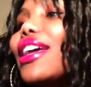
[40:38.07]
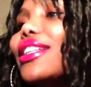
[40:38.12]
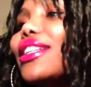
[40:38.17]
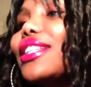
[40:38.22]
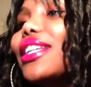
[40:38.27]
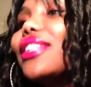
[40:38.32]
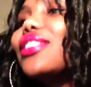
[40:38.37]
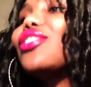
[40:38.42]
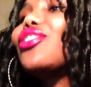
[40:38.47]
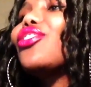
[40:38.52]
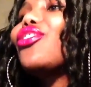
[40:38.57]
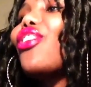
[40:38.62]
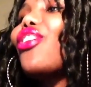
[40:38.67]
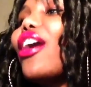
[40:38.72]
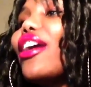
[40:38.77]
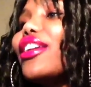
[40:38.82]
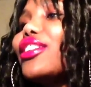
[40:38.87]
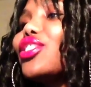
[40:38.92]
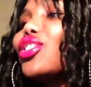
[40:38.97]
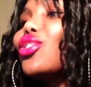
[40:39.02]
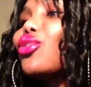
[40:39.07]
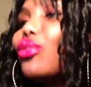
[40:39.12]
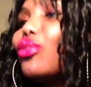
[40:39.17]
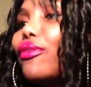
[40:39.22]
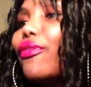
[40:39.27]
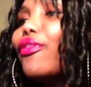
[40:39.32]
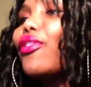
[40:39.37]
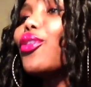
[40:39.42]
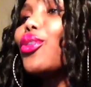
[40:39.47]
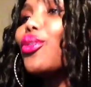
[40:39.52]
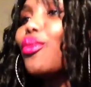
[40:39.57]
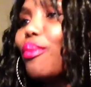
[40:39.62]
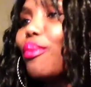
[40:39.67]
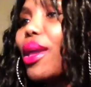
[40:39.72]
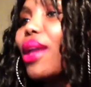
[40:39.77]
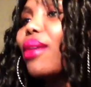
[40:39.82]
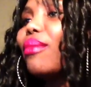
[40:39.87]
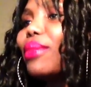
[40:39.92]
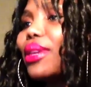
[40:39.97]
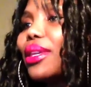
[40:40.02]
just cry, it's good for you,
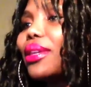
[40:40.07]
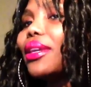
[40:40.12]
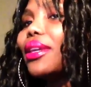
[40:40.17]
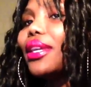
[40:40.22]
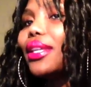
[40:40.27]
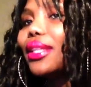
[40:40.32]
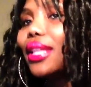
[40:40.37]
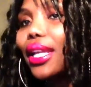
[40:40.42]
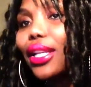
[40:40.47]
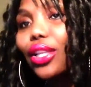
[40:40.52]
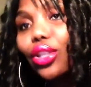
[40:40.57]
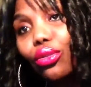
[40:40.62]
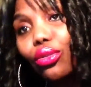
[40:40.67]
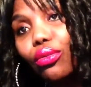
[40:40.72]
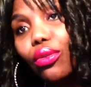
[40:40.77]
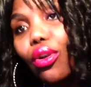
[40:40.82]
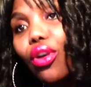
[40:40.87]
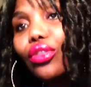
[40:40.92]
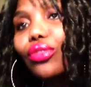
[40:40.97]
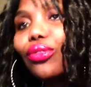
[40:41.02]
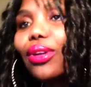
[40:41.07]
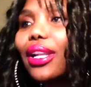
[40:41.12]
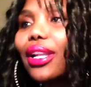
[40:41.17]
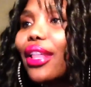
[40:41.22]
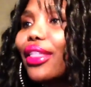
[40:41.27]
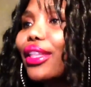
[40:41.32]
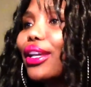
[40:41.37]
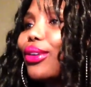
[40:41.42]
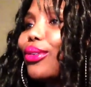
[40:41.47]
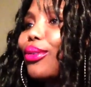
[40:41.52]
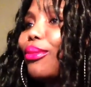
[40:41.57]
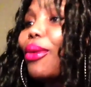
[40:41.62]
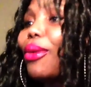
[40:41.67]
baby. Then you go to another room.